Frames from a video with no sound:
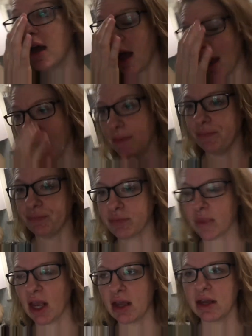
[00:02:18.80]
I'm
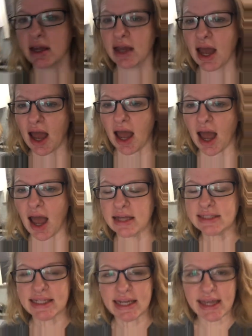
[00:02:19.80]

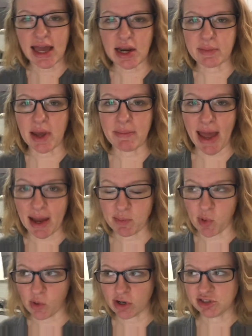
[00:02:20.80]
sitting out on my back
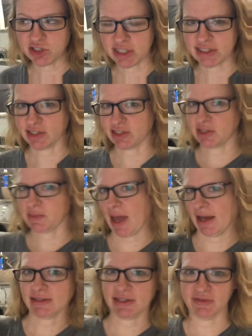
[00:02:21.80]
porch because there's some
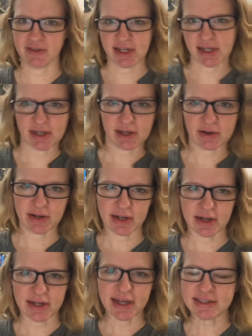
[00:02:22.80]
activity going
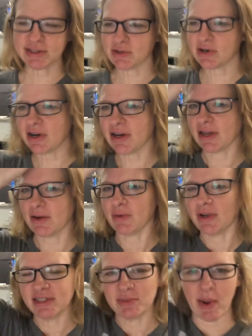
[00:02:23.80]
on next door and I
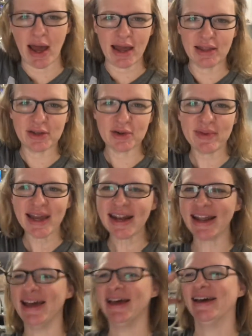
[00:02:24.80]
want to spy a little bit.